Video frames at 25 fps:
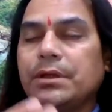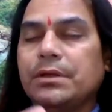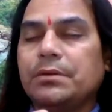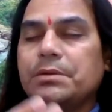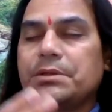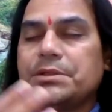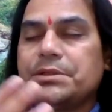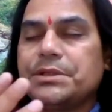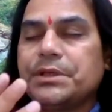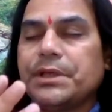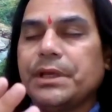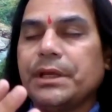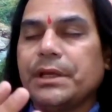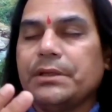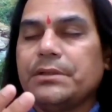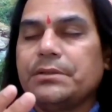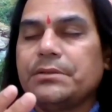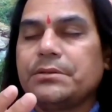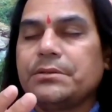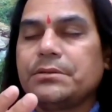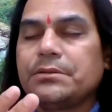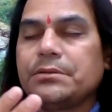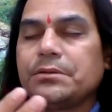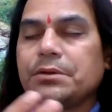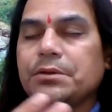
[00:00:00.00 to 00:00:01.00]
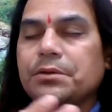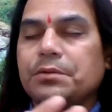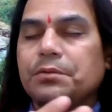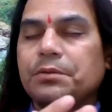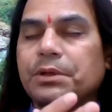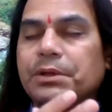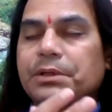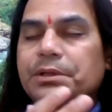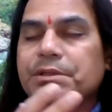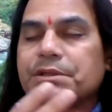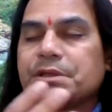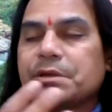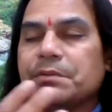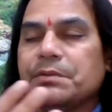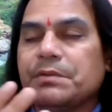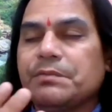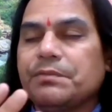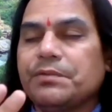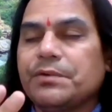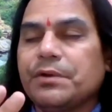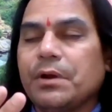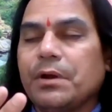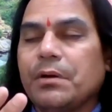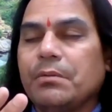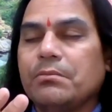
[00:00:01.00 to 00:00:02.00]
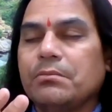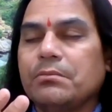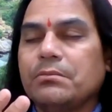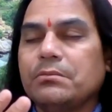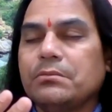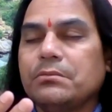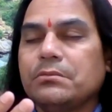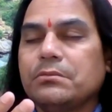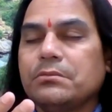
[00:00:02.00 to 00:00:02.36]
Investigate where it is coming from,